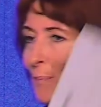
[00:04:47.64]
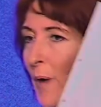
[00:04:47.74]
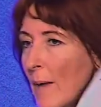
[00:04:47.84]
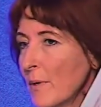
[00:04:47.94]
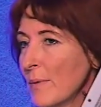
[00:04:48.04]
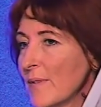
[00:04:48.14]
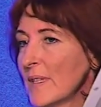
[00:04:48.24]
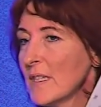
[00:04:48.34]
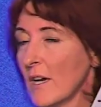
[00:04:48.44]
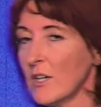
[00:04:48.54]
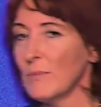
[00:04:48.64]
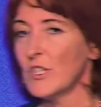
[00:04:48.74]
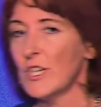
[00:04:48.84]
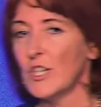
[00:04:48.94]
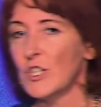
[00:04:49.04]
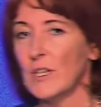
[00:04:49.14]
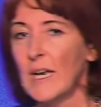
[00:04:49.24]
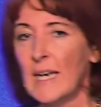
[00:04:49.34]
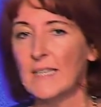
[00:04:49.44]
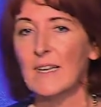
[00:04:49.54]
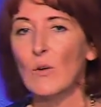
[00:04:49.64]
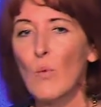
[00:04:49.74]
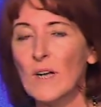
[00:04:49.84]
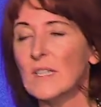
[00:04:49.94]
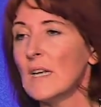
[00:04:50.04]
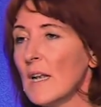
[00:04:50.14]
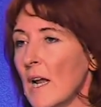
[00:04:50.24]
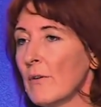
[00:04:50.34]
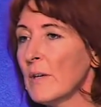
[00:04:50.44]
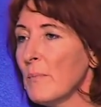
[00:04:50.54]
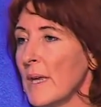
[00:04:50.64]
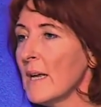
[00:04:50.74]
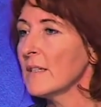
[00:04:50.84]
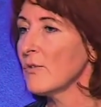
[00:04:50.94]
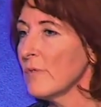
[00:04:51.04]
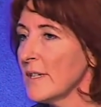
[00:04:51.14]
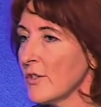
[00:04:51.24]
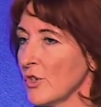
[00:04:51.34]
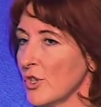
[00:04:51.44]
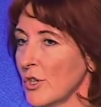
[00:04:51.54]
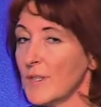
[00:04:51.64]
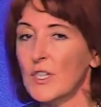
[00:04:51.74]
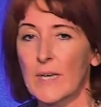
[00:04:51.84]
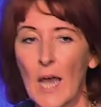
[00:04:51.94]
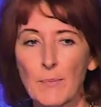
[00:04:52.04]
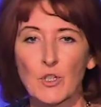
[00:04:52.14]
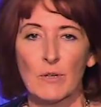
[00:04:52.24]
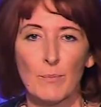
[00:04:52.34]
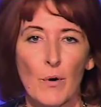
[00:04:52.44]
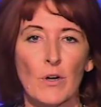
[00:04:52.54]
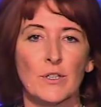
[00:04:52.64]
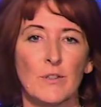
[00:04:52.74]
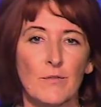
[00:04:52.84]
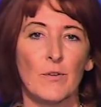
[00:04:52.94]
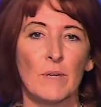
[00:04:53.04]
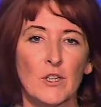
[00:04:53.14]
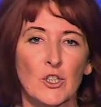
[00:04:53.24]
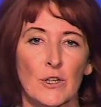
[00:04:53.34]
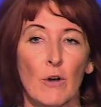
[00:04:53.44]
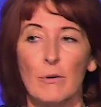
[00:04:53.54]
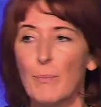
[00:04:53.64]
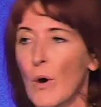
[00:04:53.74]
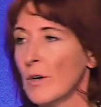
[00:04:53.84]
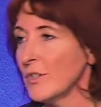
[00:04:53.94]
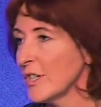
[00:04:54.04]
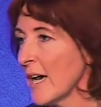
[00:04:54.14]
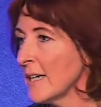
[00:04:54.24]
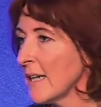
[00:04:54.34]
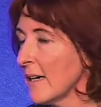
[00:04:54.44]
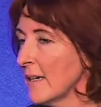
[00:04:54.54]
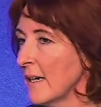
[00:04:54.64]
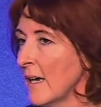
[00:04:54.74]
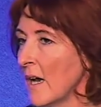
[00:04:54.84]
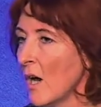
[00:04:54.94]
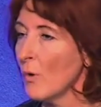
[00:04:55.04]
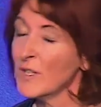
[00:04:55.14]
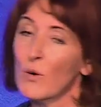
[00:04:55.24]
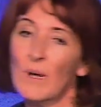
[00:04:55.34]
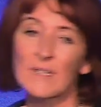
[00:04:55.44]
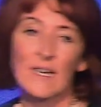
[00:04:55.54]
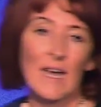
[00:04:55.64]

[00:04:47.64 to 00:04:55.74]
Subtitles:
problem with this documentation is that it wasn't allowing me as a research nurse to capture important information or important data. So whilst I